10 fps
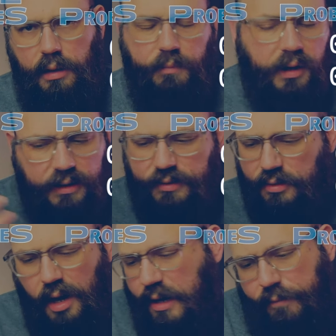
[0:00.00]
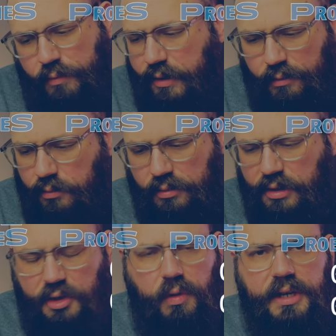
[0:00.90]
because not every
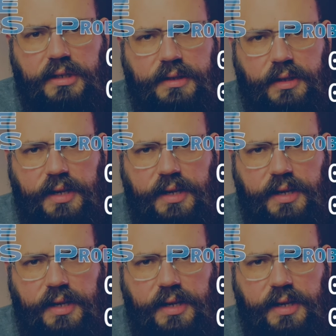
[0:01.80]
situation is the